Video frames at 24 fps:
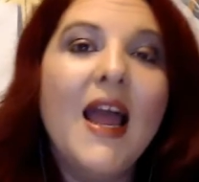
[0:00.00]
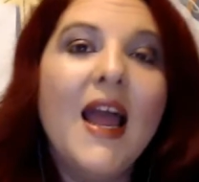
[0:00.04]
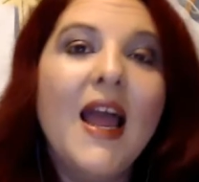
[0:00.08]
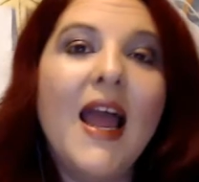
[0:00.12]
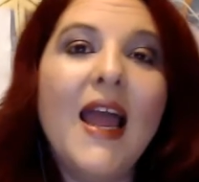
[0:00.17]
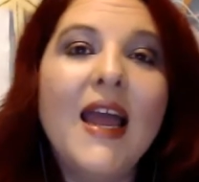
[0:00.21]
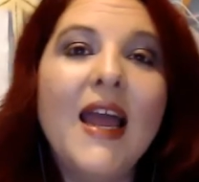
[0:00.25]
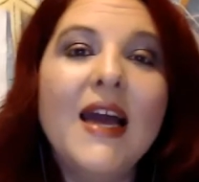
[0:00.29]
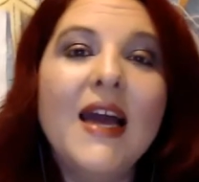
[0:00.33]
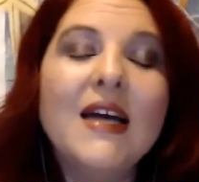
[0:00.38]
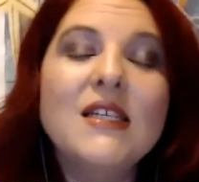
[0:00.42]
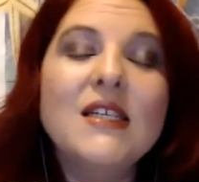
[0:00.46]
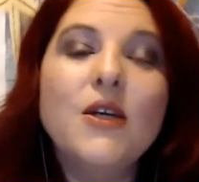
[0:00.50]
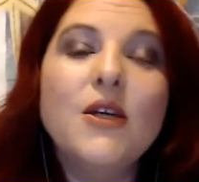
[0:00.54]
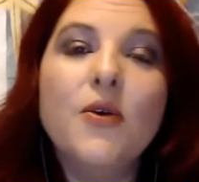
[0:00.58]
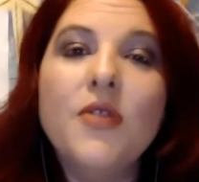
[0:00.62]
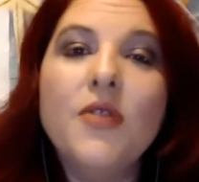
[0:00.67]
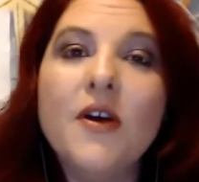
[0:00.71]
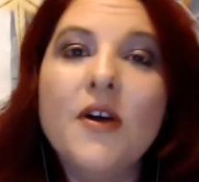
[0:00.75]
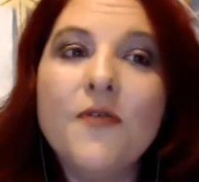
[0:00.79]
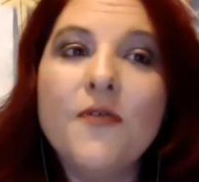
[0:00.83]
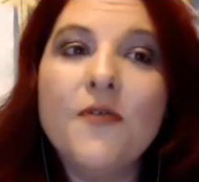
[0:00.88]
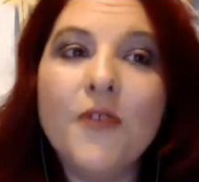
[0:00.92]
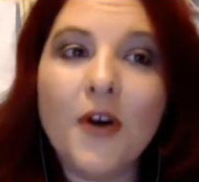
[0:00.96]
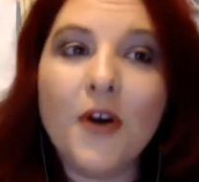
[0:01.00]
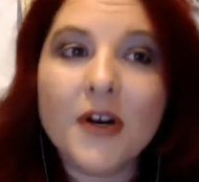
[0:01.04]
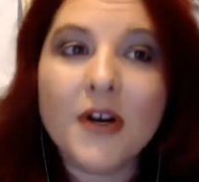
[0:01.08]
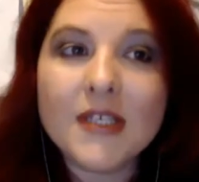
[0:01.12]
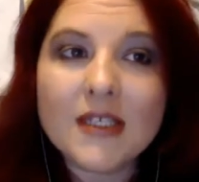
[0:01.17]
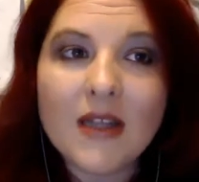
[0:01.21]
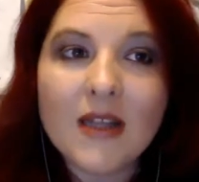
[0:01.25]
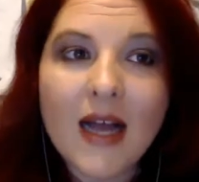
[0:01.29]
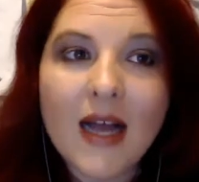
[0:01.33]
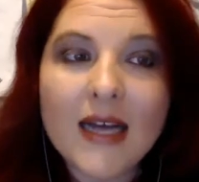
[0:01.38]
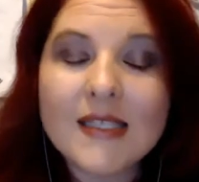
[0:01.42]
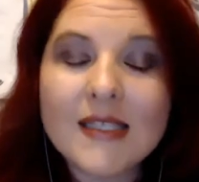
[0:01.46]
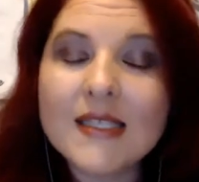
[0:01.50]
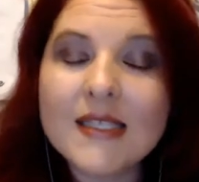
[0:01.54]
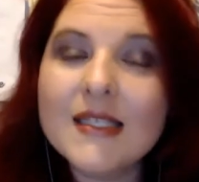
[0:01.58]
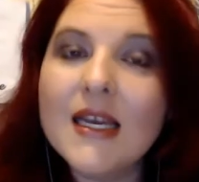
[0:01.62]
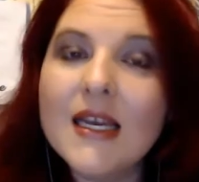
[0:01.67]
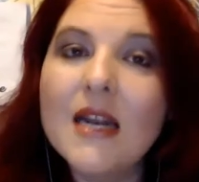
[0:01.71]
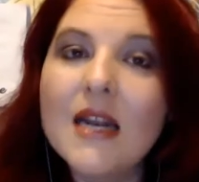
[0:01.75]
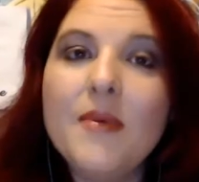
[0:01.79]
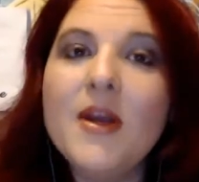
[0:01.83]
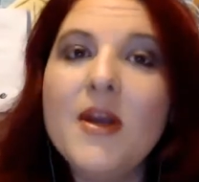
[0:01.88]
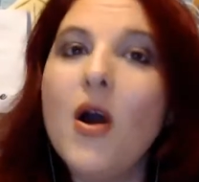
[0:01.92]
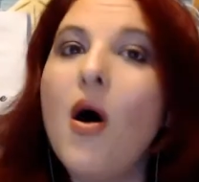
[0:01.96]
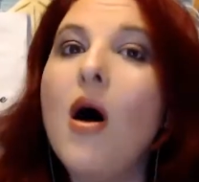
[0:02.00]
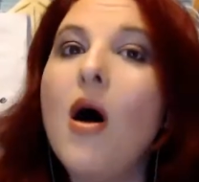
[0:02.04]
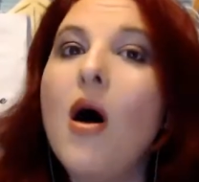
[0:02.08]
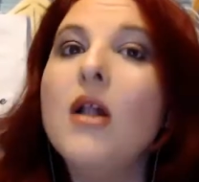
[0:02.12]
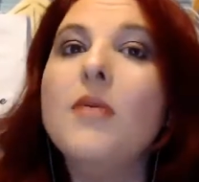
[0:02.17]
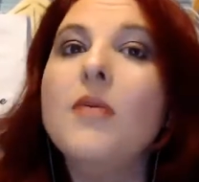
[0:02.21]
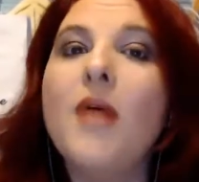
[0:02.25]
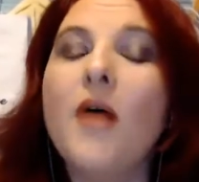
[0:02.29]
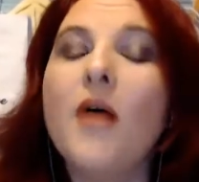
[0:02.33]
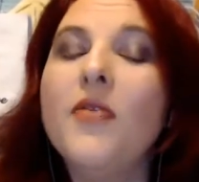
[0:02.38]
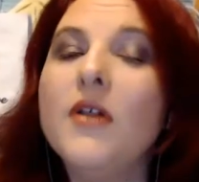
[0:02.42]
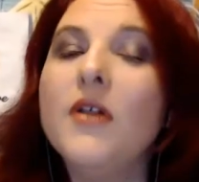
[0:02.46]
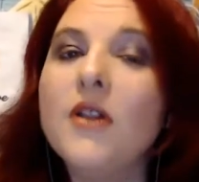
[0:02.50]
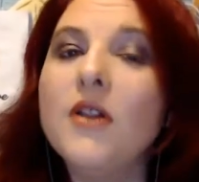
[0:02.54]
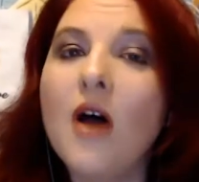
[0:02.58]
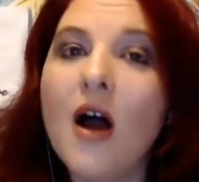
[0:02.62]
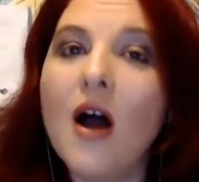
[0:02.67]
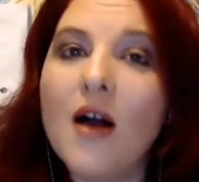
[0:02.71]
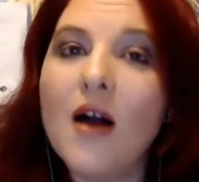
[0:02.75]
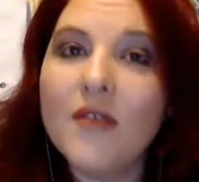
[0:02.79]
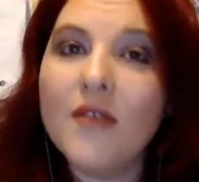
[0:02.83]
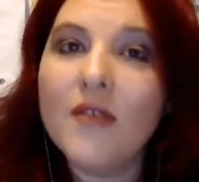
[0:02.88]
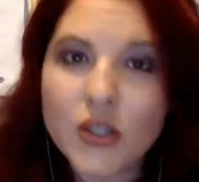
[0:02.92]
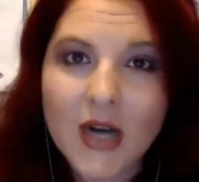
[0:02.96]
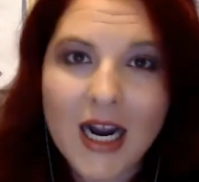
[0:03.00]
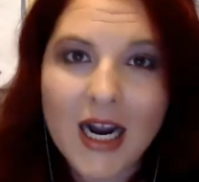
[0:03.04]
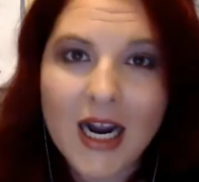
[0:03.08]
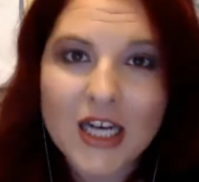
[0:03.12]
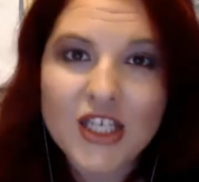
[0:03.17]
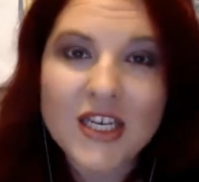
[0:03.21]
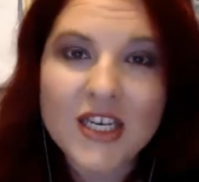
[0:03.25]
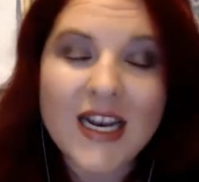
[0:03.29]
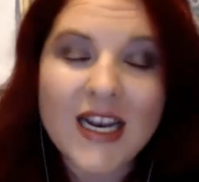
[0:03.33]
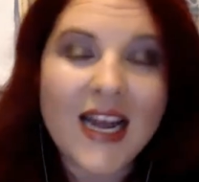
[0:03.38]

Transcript: And the first class is going to be all about the law of attraction